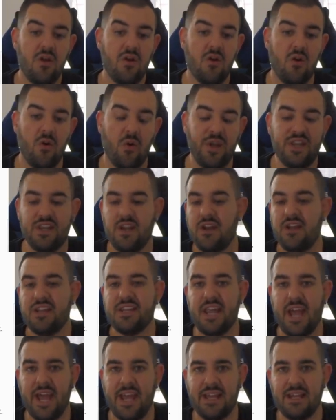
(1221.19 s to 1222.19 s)
or he's only
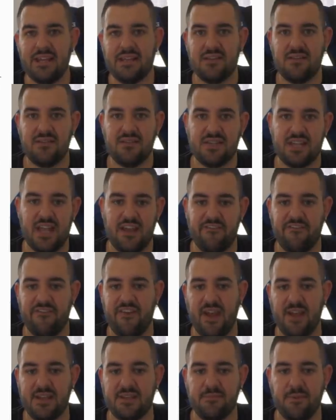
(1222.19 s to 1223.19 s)
saying it to save face.